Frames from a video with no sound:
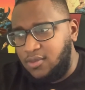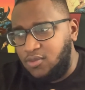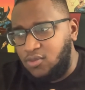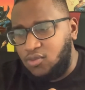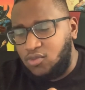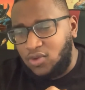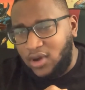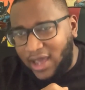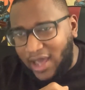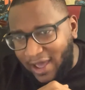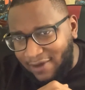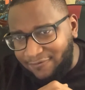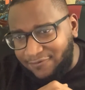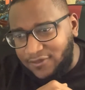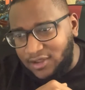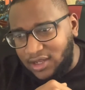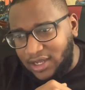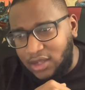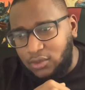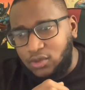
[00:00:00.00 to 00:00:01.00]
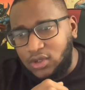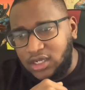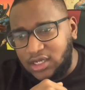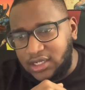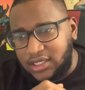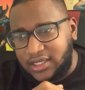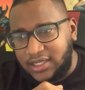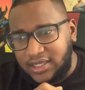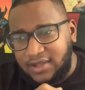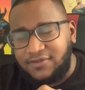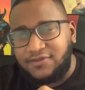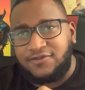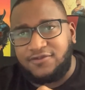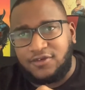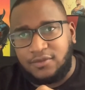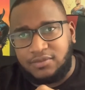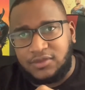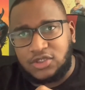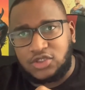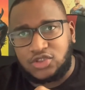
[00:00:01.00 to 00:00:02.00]
what I feel like we're gonna get
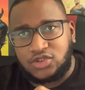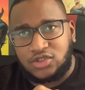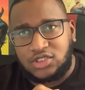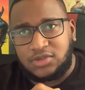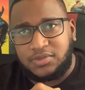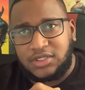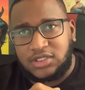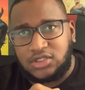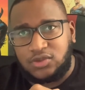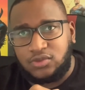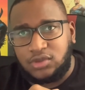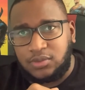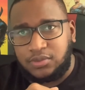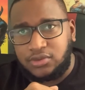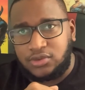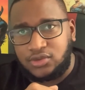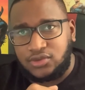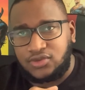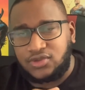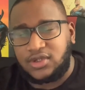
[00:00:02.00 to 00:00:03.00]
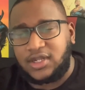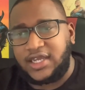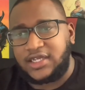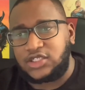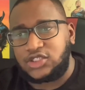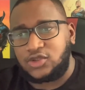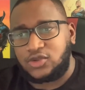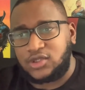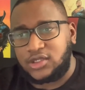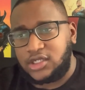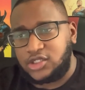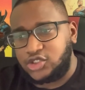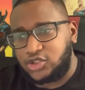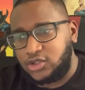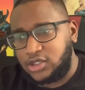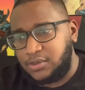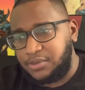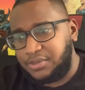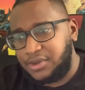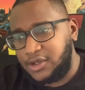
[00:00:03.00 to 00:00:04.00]
from this show, especially with a producer like
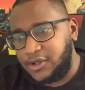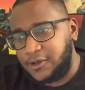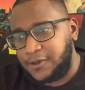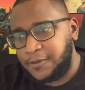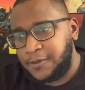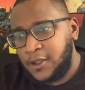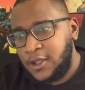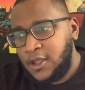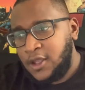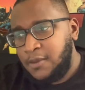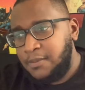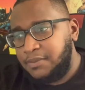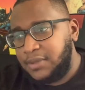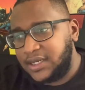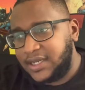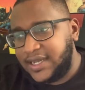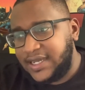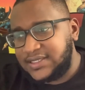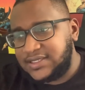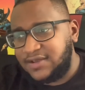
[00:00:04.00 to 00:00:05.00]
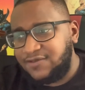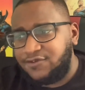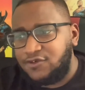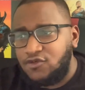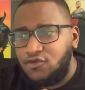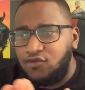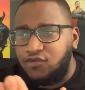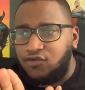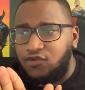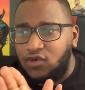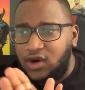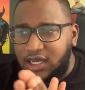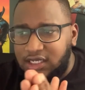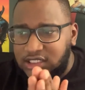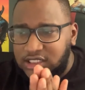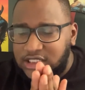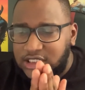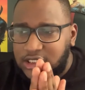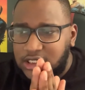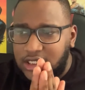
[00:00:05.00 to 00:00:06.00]
Jordan Peele. But guys, if you've
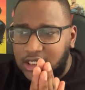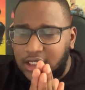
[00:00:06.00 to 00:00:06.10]
watched